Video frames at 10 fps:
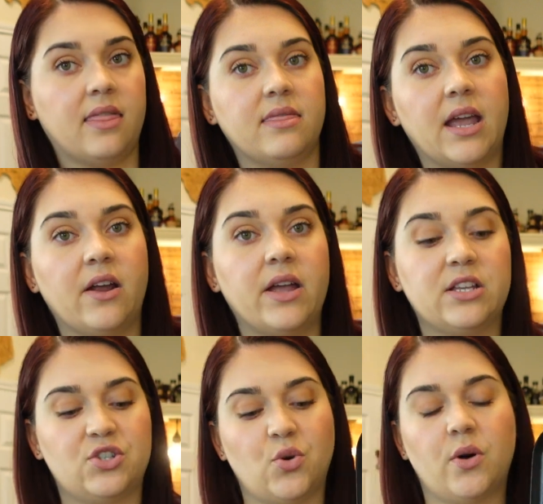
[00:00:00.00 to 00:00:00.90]
there
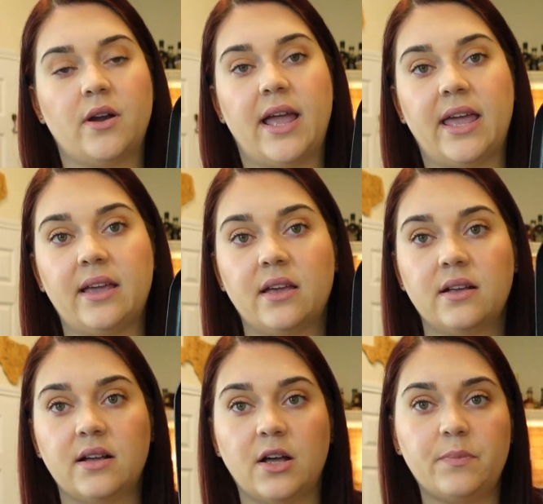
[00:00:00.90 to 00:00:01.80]
is your egg
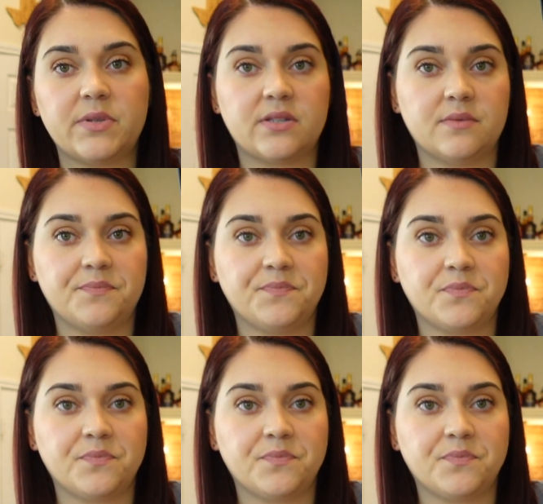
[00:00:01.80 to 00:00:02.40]
cups.